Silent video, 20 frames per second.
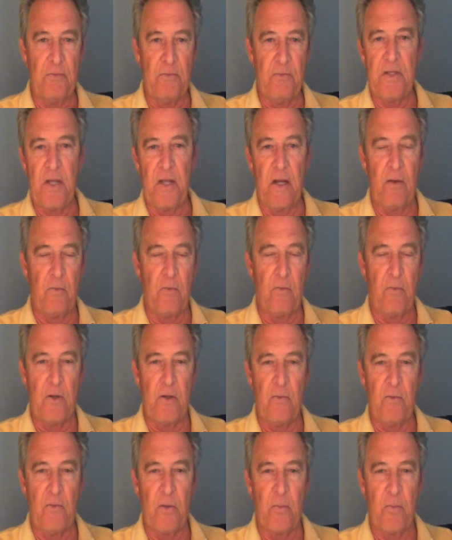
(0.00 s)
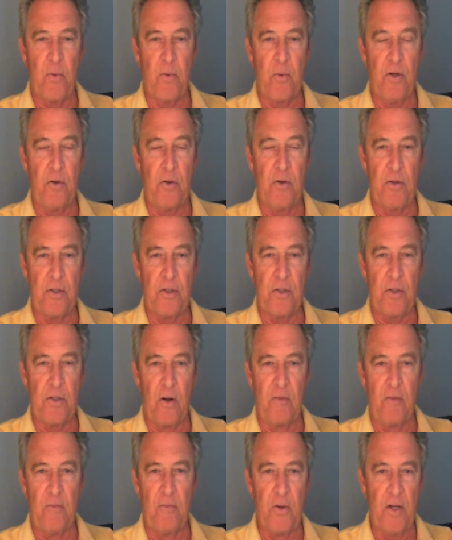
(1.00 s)
say whether you want to print. You notice
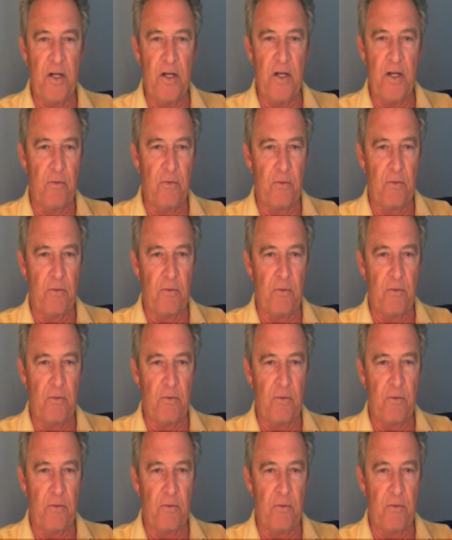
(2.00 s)
all of them are neither